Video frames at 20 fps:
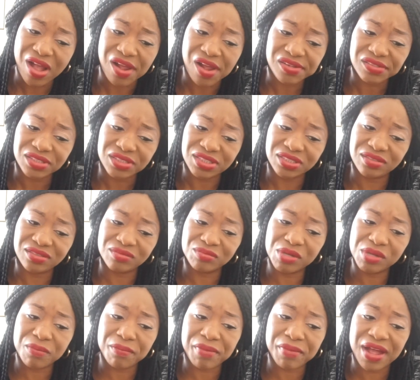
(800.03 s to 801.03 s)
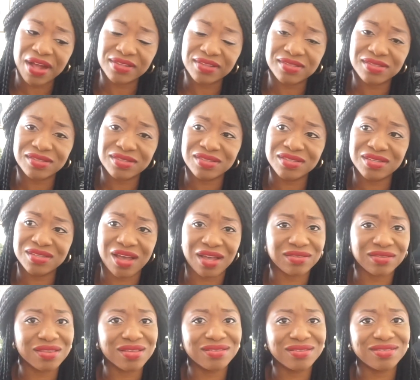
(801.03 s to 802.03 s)
I
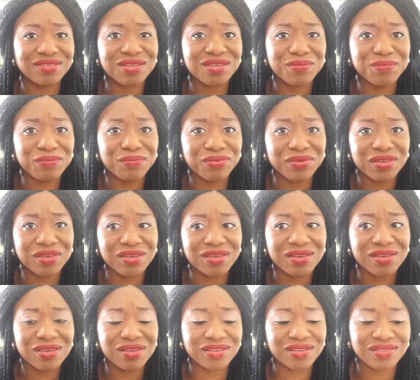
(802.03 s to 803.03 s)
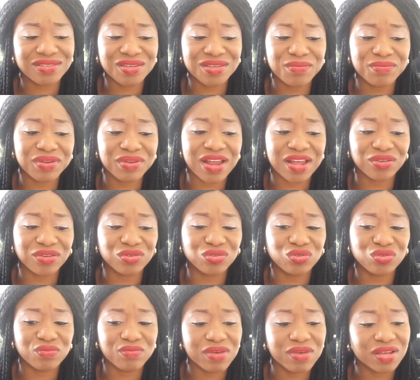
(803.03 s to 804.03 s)
think Simbi that used
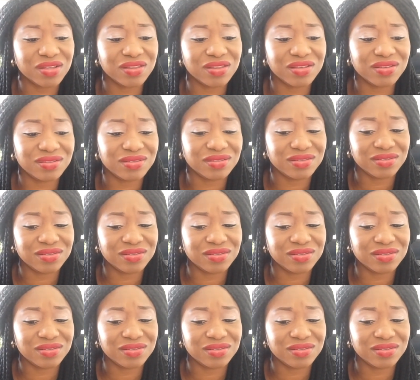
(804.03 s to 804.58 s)
to make this